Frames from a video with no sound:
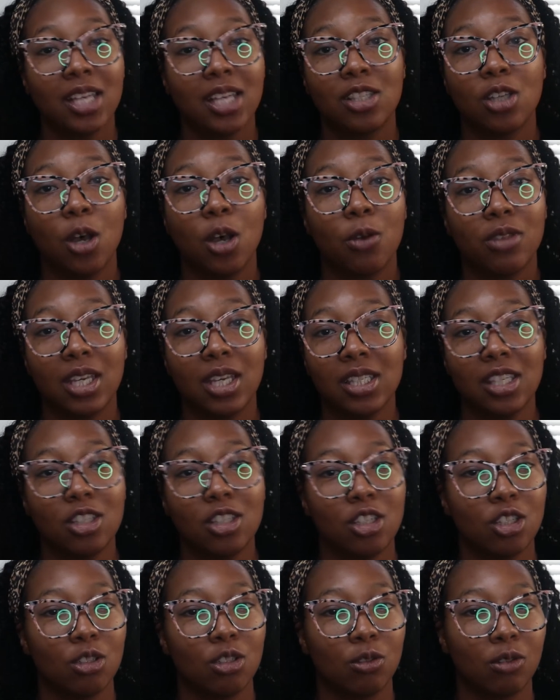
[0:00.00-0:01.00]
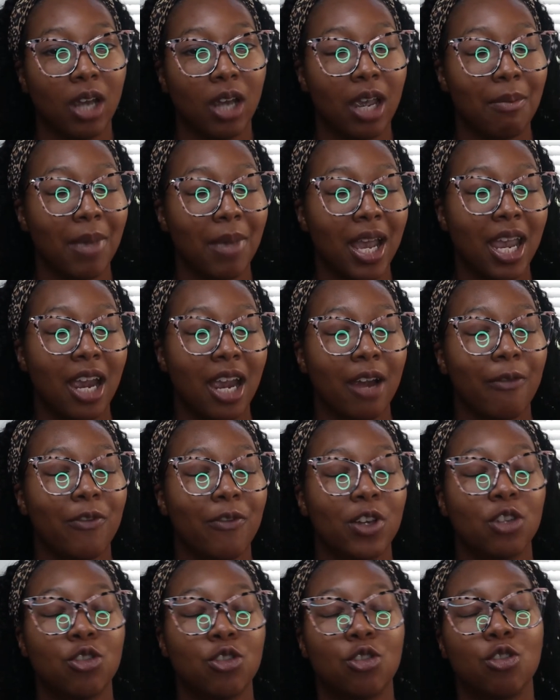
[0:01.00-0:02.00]
So this is just great. My hair
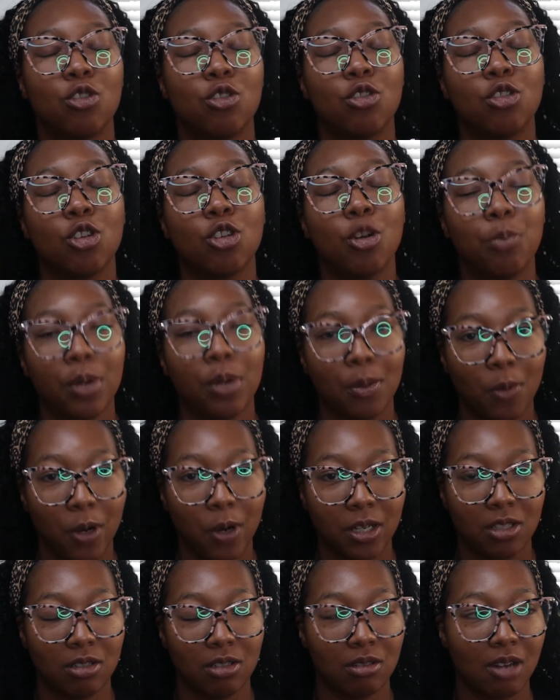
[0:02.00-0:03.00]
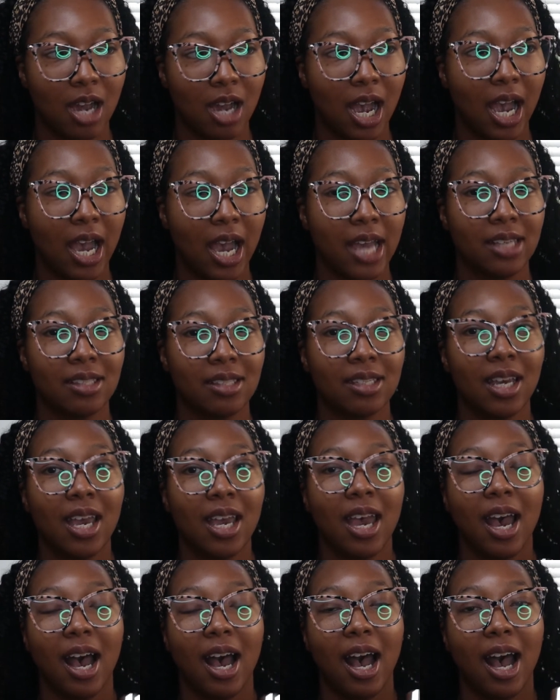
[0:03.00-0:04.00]
feels super moisturized
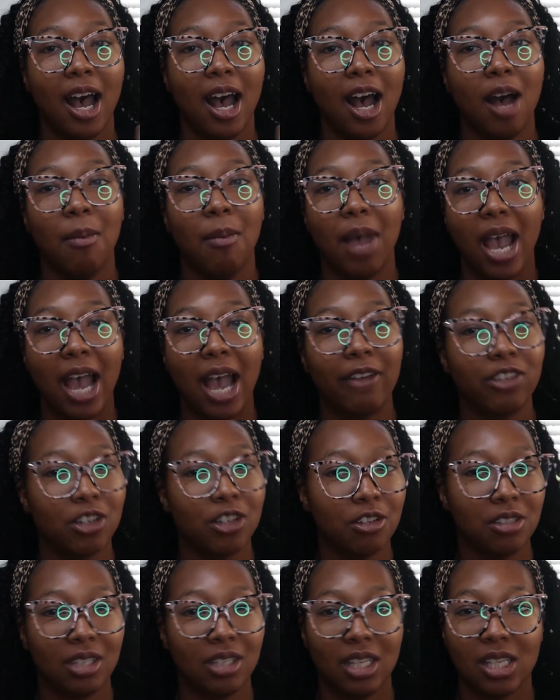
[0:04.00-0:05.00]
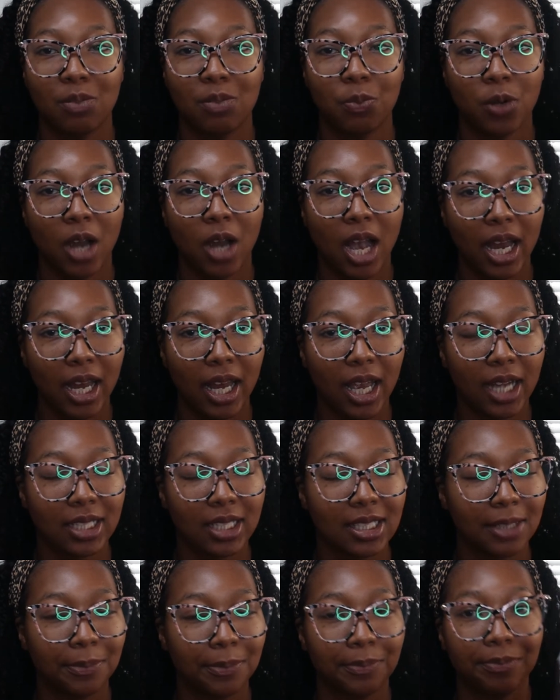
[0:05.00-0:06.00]
after using this
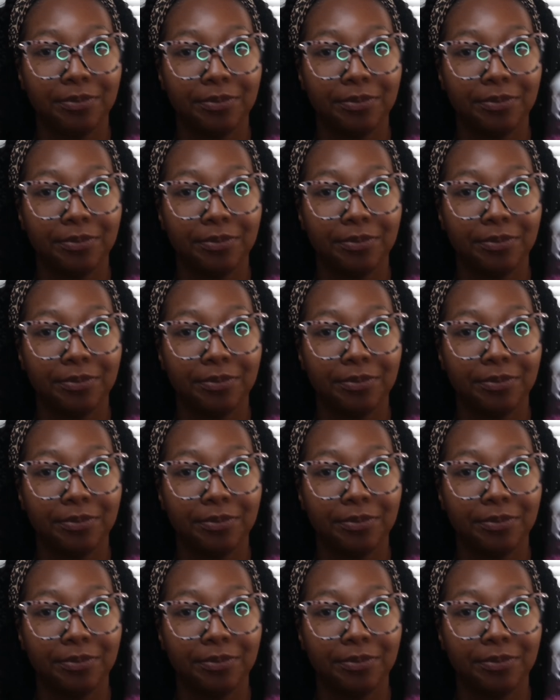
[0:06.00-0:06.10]
product.